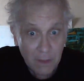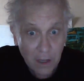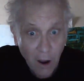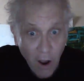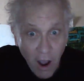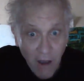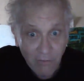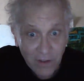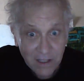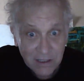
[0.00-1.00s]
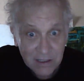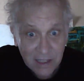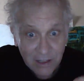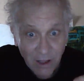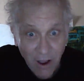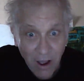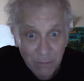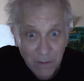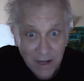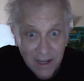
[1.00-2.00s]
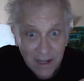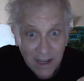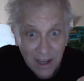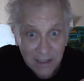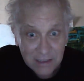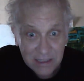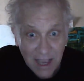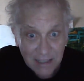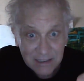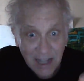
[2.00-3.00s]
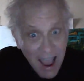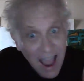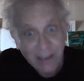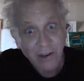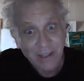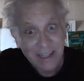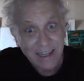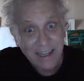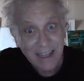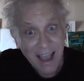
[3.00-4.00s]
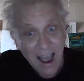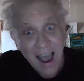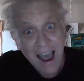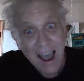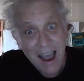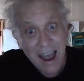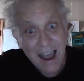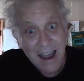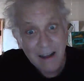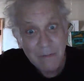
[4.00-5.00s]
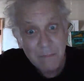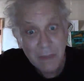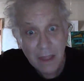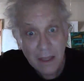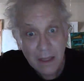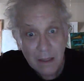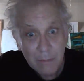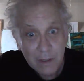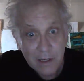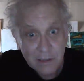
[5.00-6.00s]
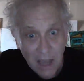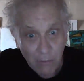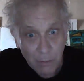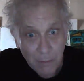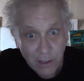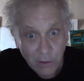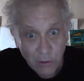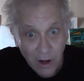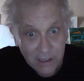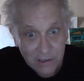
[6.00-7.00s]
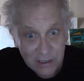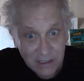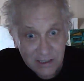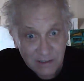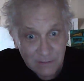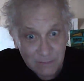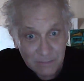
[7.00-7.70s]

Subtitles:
The obvious cannot be assessed accurately. Ha ha. Because that would make you non-existent.